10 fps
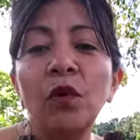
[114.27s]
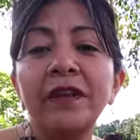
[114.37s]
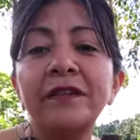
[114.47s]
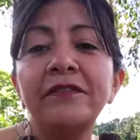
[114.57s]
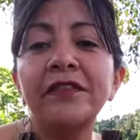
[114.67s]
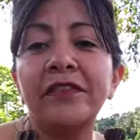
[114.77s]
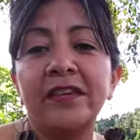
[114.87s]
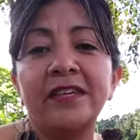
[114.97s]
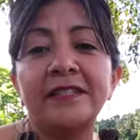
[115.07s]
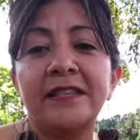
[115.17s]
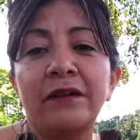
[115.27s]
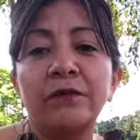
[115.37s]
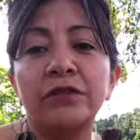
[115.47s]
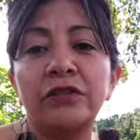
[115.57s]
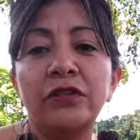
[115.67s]
One of the things that
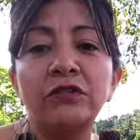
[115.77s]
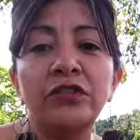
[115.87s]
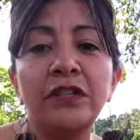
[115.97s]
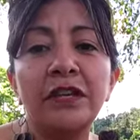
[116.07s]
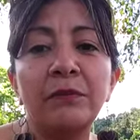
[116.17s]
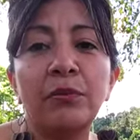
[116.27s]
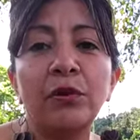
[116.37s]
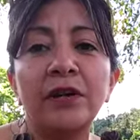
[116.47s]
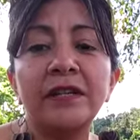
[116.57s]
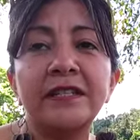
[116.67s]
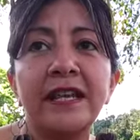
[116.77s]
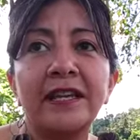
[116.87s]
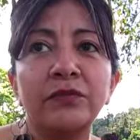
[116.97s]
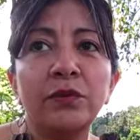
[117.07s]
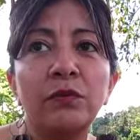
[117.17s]
was hugely important
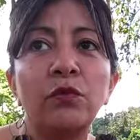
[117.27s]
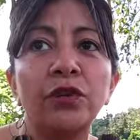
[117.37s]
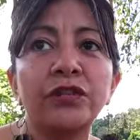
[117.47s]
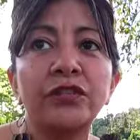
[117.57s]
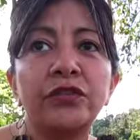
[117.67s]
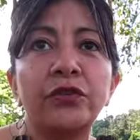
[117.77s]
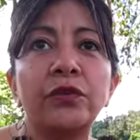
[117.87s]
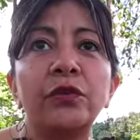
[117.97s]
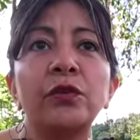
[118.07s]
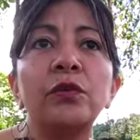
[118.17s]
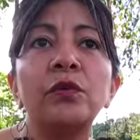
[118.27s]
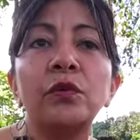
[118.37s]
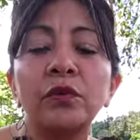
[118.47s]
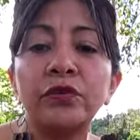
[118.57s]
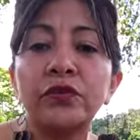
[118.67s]
as we worked through
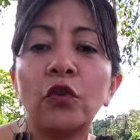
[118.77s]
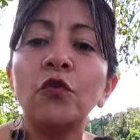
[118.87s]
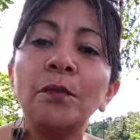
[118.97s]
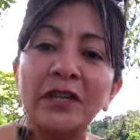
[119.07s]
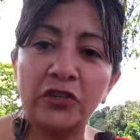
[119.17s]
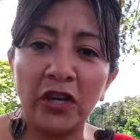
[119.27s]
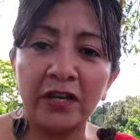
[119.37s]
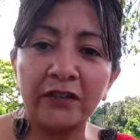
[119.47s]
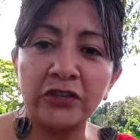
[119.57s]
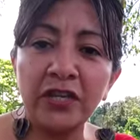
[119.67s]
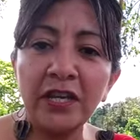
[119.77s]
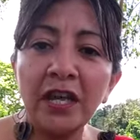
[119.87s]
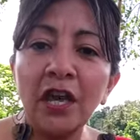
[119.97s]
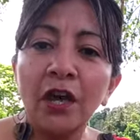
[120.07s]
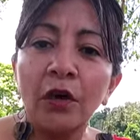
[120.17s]
so much energy
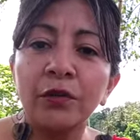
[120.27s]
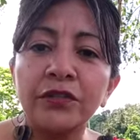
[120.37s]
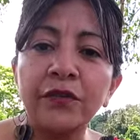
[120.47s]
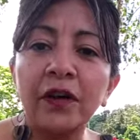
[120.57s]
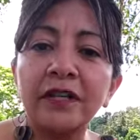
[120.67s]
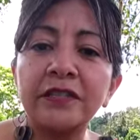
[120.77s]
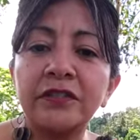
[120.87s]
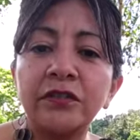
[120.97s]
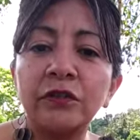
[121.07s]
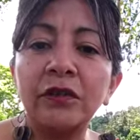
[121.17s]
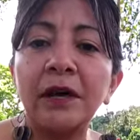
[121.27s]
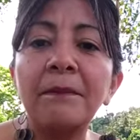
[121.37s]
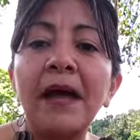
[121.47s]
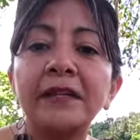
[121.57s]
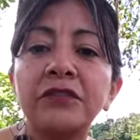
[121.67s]
was for us to
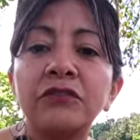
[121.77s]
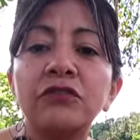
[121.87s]
come back to